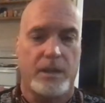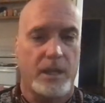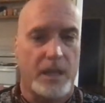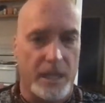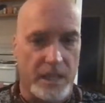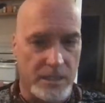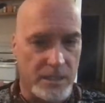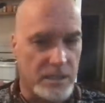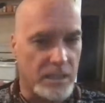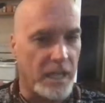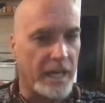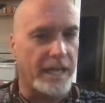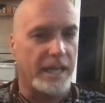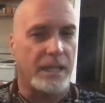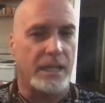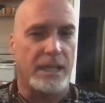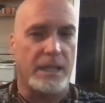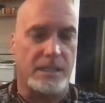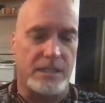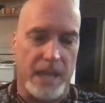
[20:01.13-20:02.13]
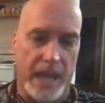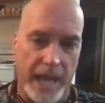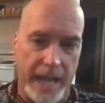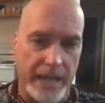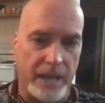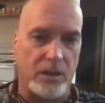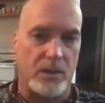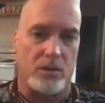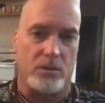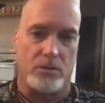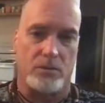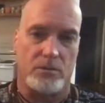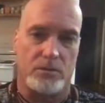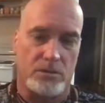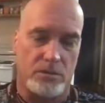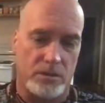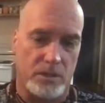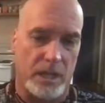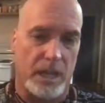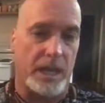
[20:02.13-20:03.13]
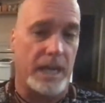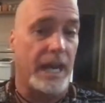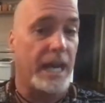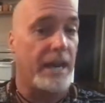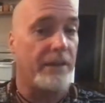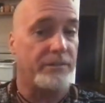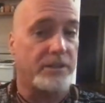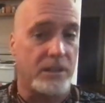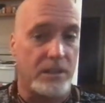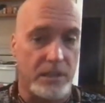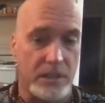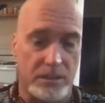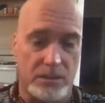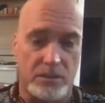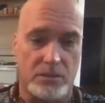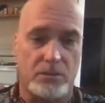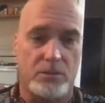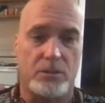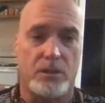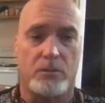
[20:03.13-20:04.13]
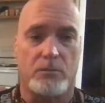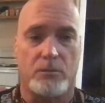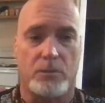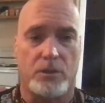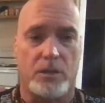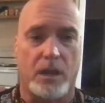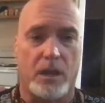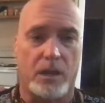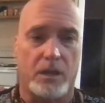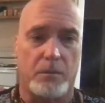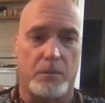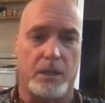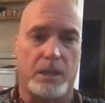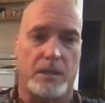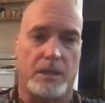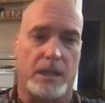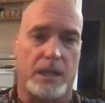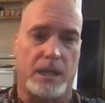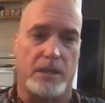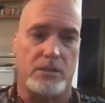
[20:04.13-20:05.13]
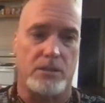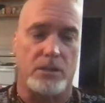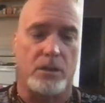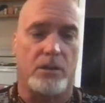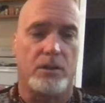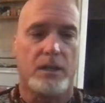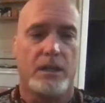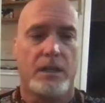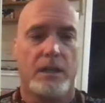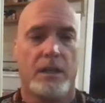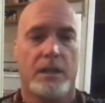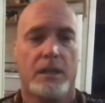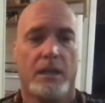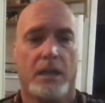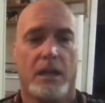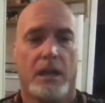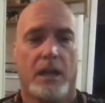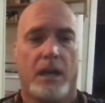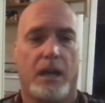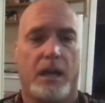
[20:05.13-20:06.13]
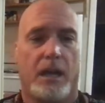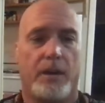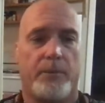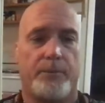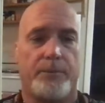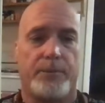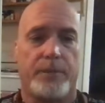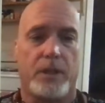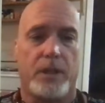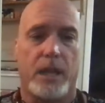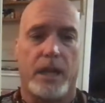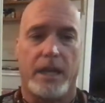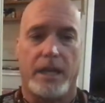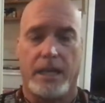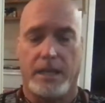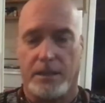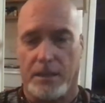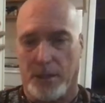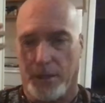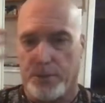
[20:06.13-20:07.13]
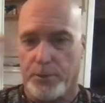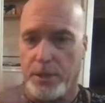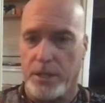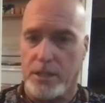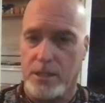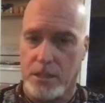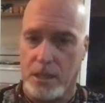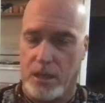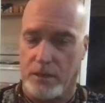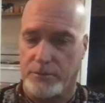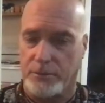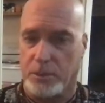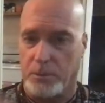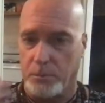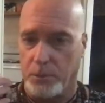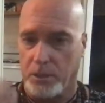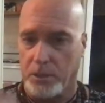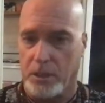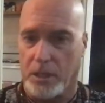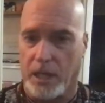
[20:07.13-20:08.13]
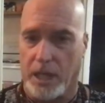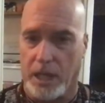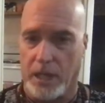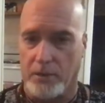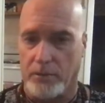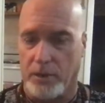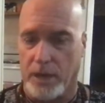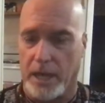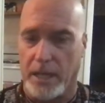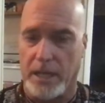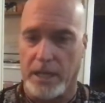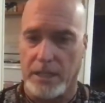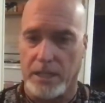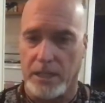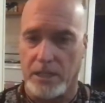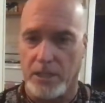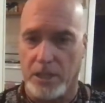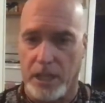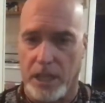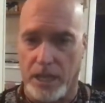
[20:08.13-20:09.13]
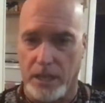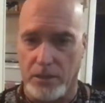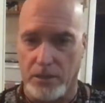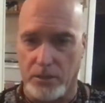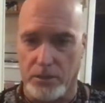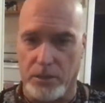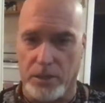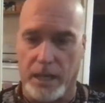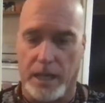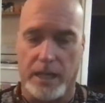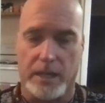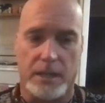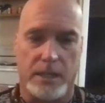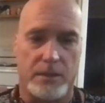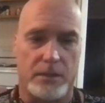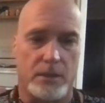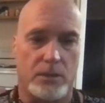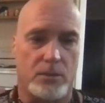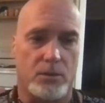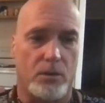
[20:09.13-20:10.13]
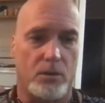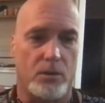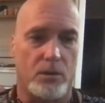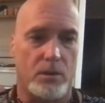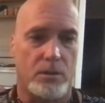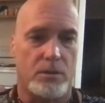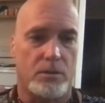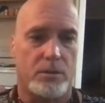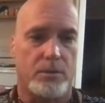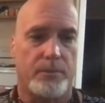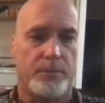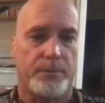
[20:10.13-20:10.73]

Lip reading: It's like it's echoes, and I have to listen to it, and we'll talk about that. So You got to get the three selves communicating right. I teach you how to do that in this course.